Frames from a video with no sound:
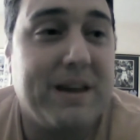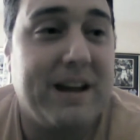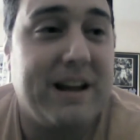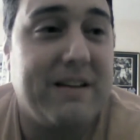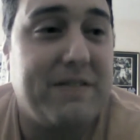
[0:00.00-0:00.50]

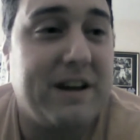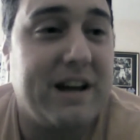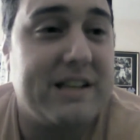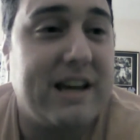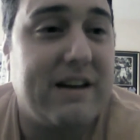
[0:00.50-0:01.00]
And if you
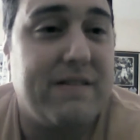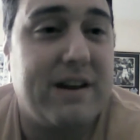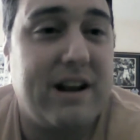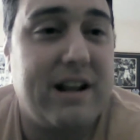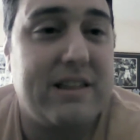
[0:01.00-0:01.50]
guys have
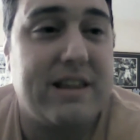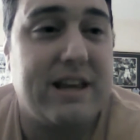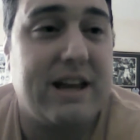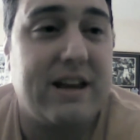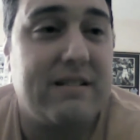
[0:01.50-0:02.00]

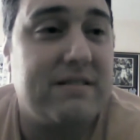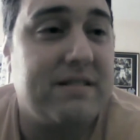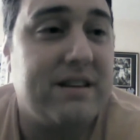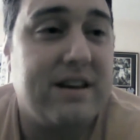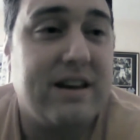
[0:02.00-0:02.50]
anything
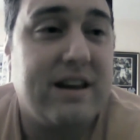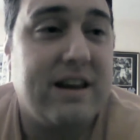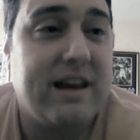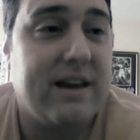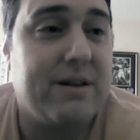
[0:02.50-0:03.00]

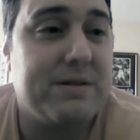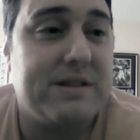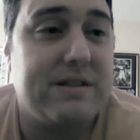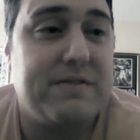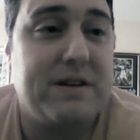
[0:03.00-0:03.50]

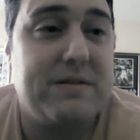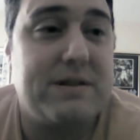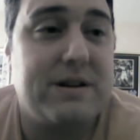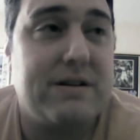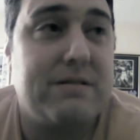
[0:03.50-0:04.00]
else in the
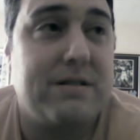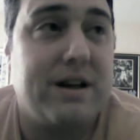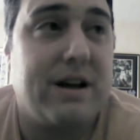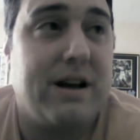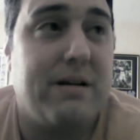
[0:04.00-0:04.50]
future,
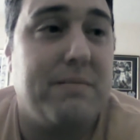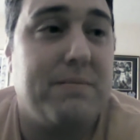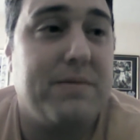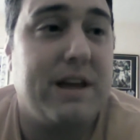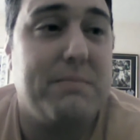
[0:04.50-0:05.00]

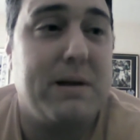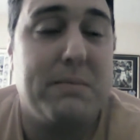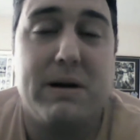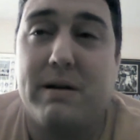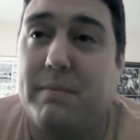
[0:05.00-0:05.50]

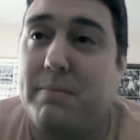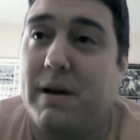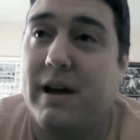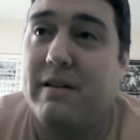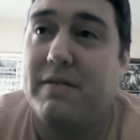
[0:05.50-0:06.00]
maybe
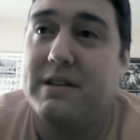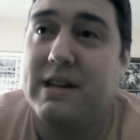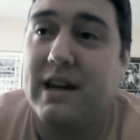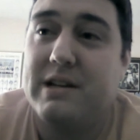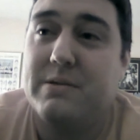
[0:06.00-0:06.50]

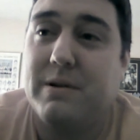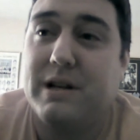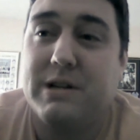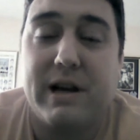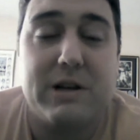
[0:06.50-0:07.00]
investigation
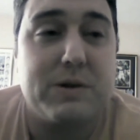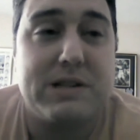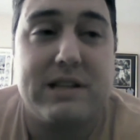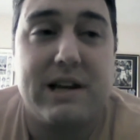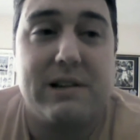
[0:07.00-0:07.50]
wise, you guys
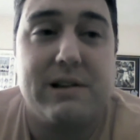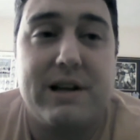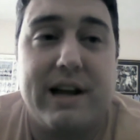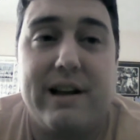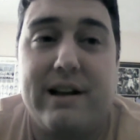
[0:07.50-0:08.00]
want us to take a
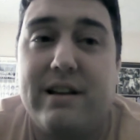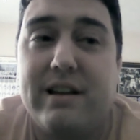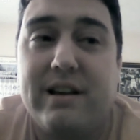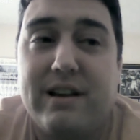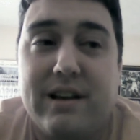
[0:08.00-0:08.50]
look at,
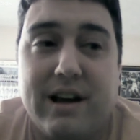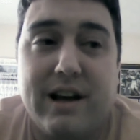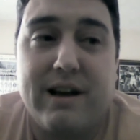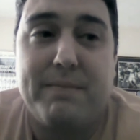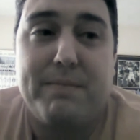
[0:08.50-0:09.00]

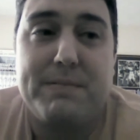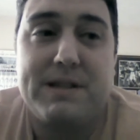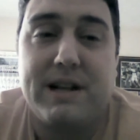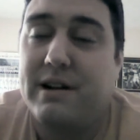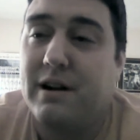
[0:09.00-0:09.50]

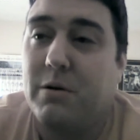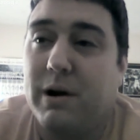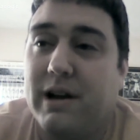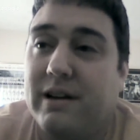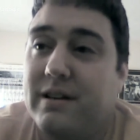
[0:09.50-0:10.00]
send it our way.